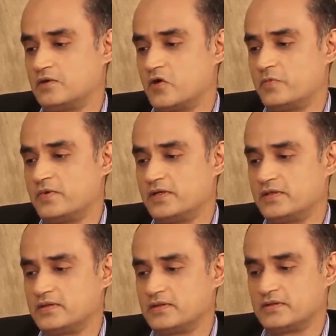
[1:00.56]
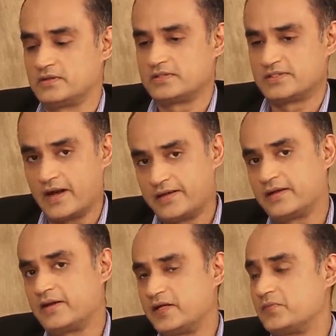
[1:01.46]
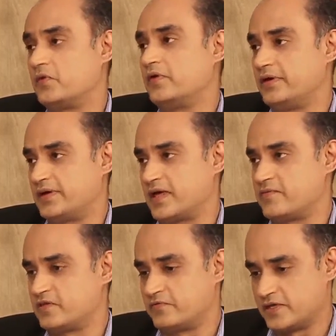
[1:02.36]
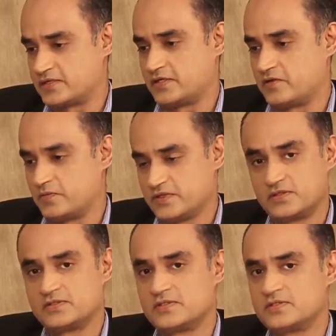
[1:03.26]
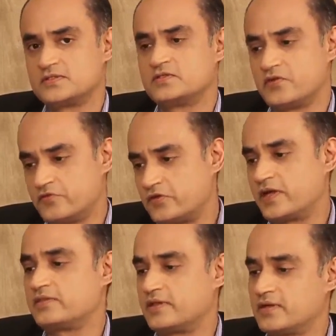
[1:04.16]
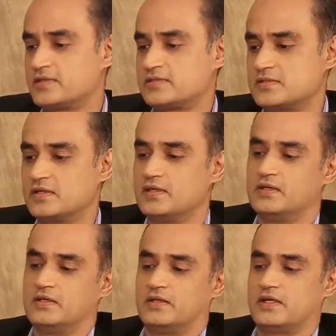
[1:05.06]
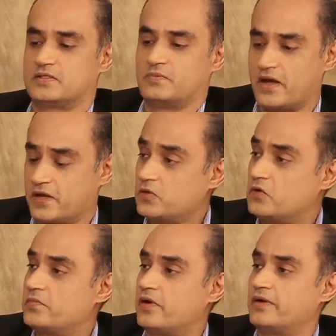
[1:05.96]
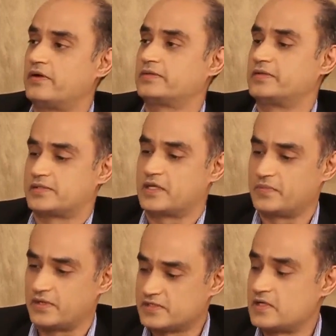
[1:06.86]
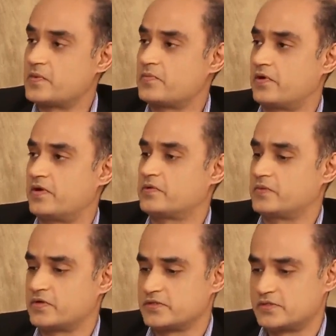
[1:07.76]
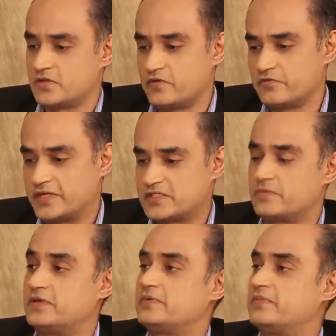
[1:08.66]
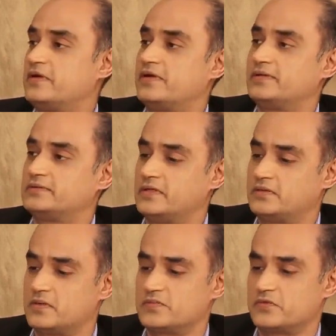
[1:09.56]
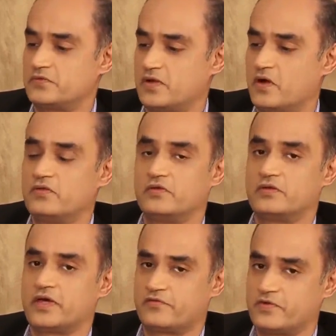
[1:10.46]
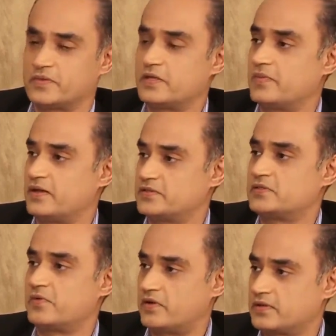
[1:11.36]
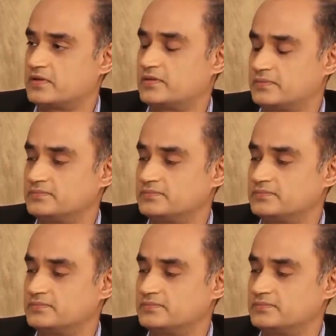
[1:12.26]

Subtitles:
not be static at any point in time with a fixed set of businesses. Therefore, I think it's a buy and hold product. It can be an SIP product because there's a lot of flexibility built in terms of how the FM can manage the product.